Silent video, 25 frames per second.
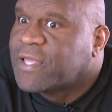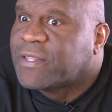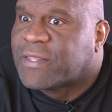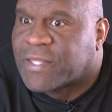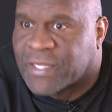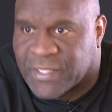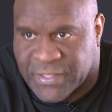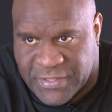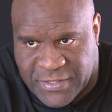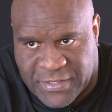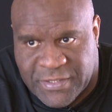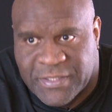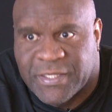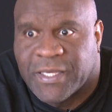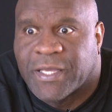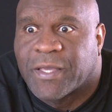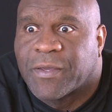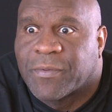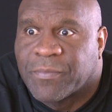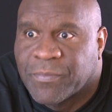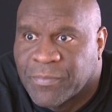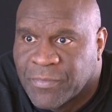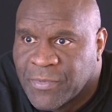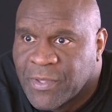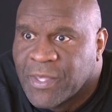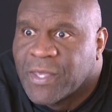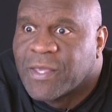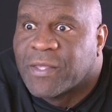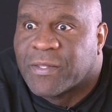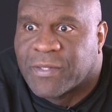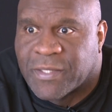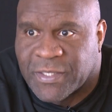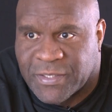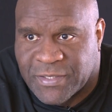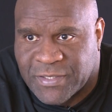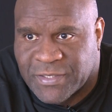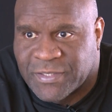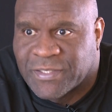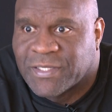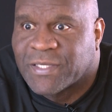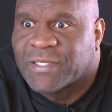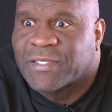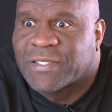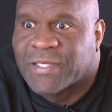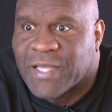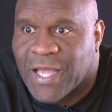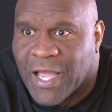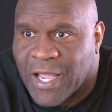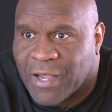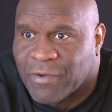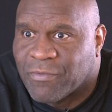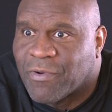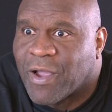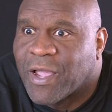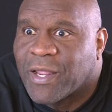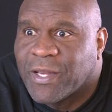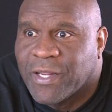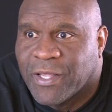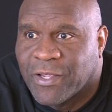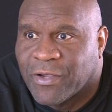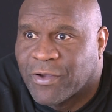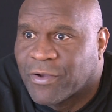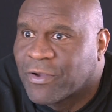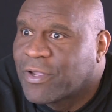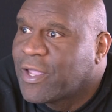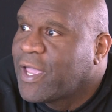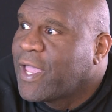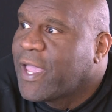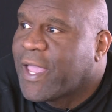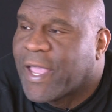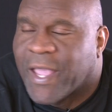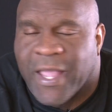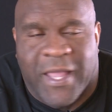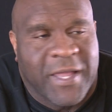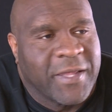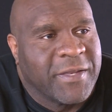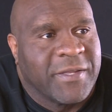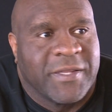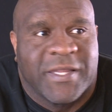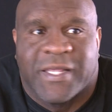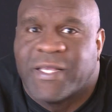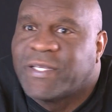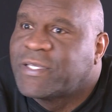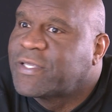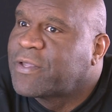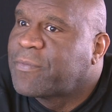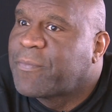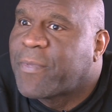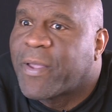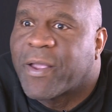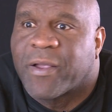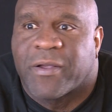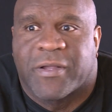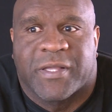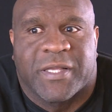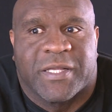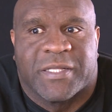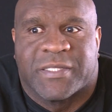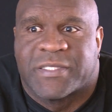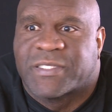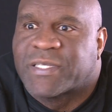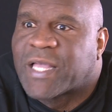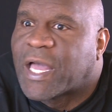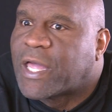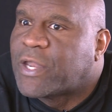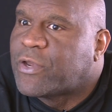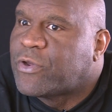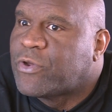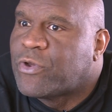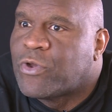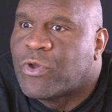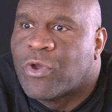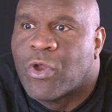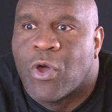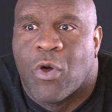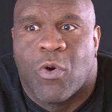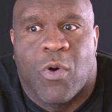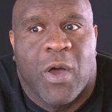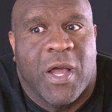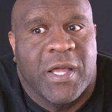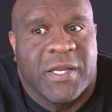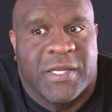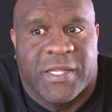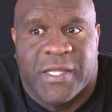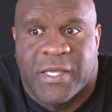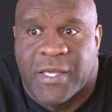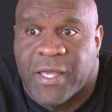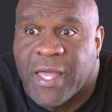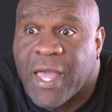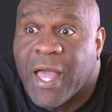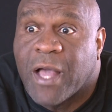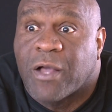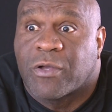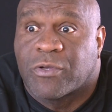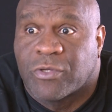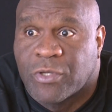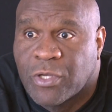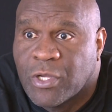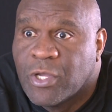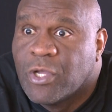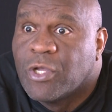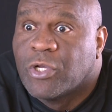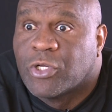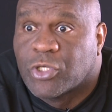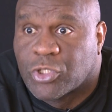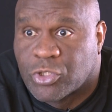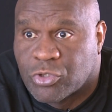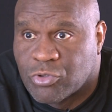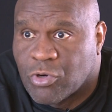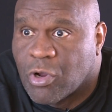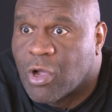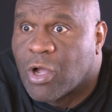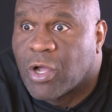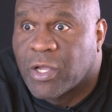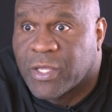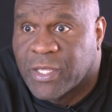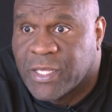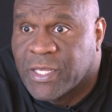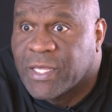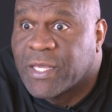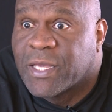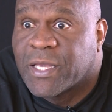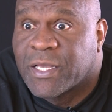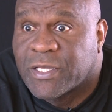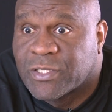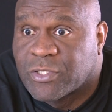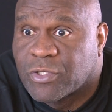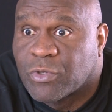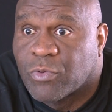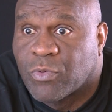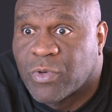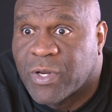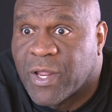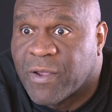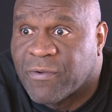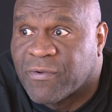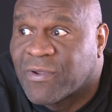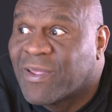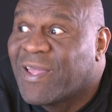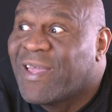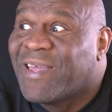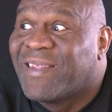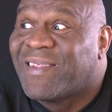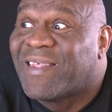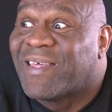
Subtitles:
This is him, this is this guy right here, and these Americans got no idea how strong he is or whatever.